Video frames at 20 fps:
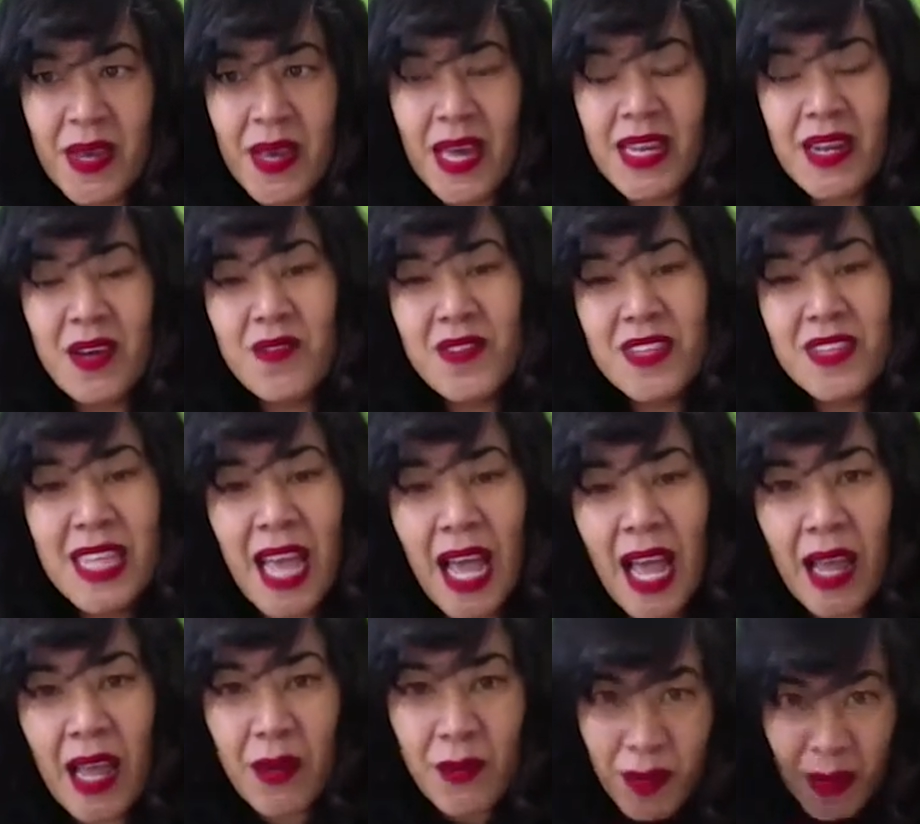And over
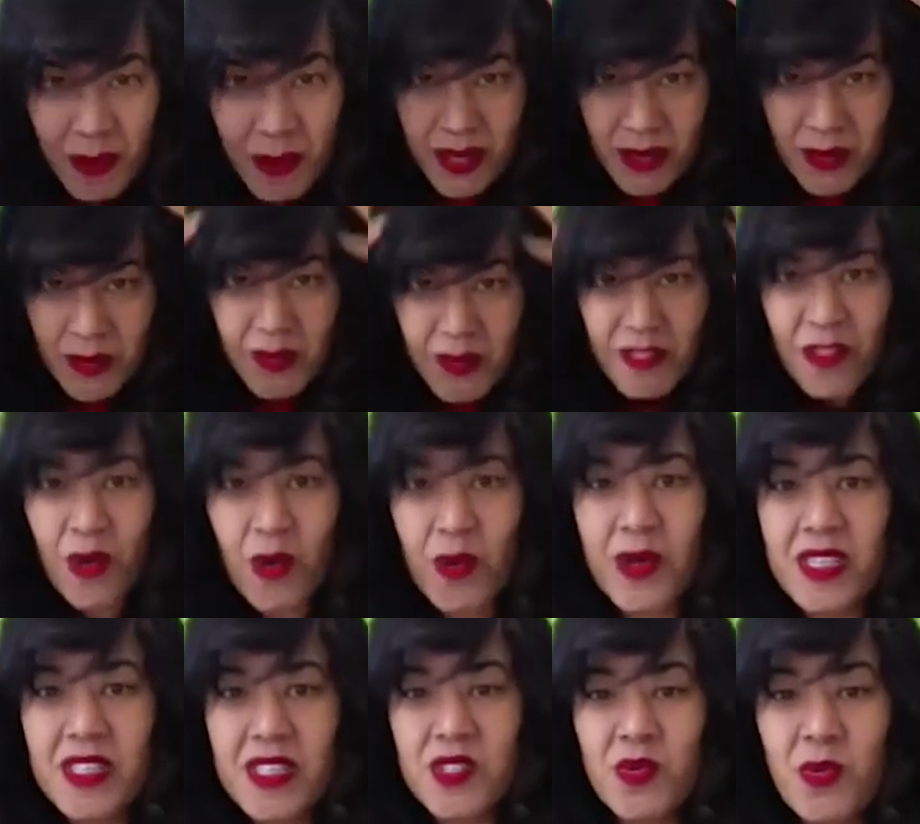time, I mean, before
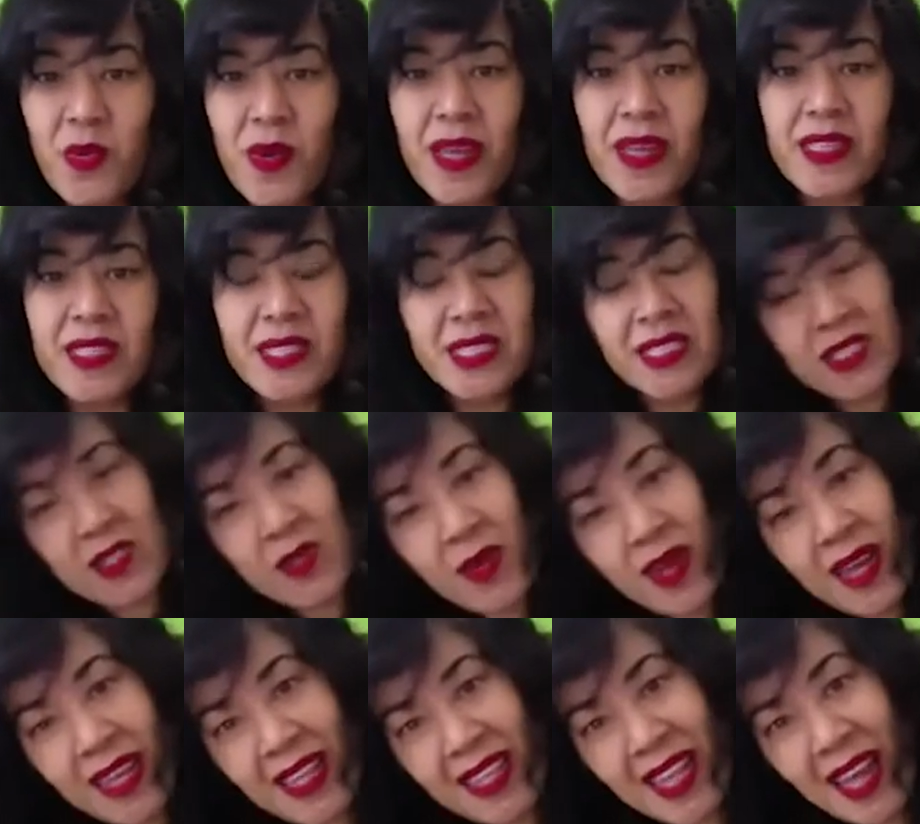we just wear it this
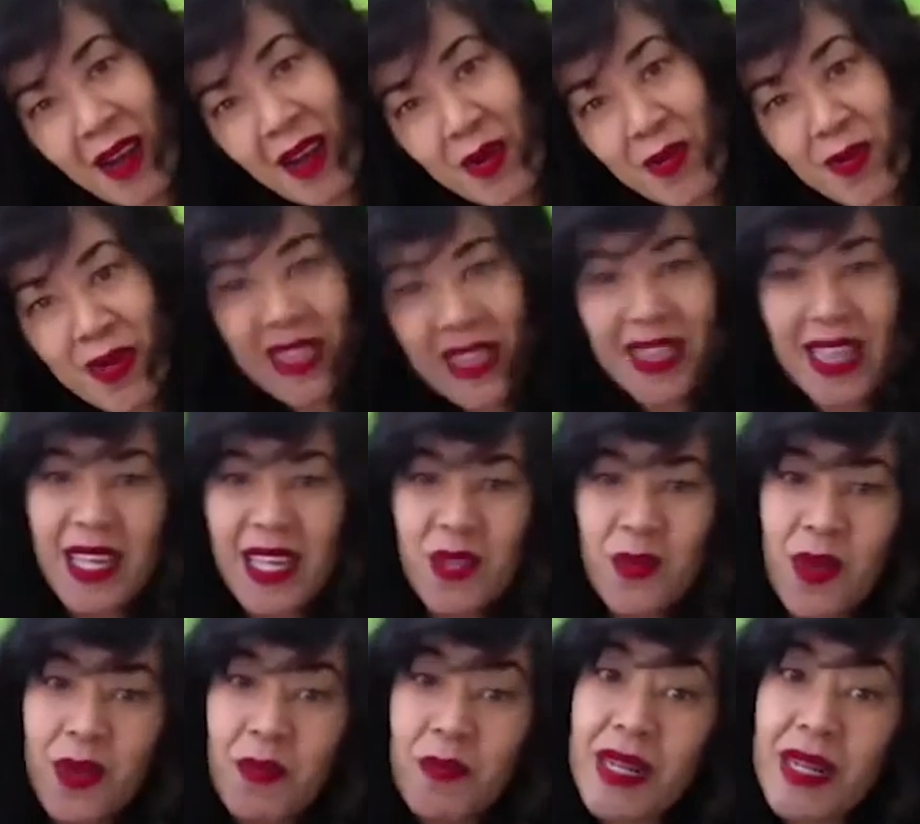way, now we wear it that way.